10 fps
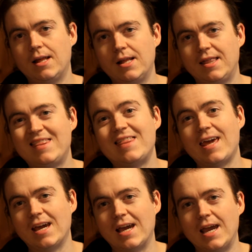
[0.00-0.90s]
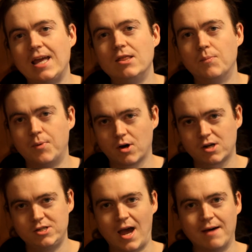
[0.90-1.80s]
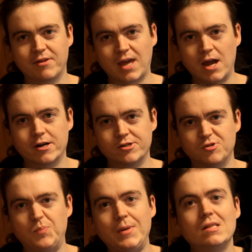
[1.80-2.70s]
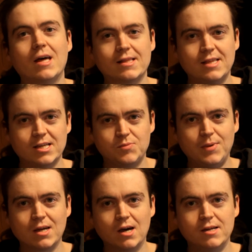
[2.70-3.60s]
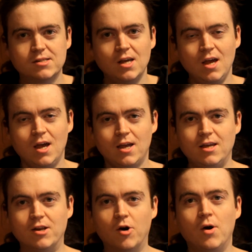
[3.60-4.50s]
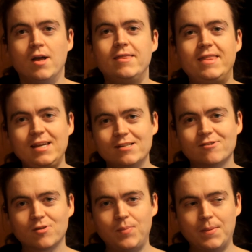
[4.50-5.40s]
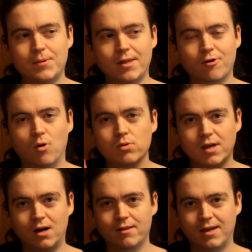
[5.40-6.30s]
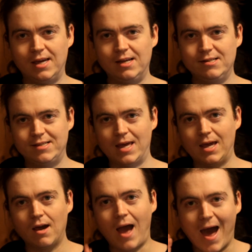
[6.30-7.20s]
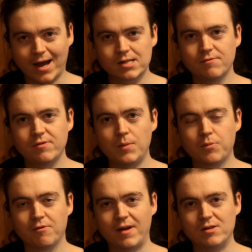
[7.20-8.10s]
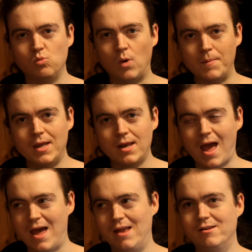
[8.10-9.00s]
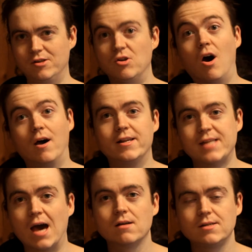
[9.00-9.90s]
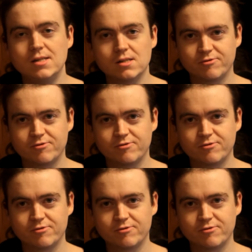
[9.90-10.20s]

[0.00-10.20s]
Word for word: thing in the book to have the characters be like this because you know, these are the people that are holding all the keys. They actively prevent women and non-Italians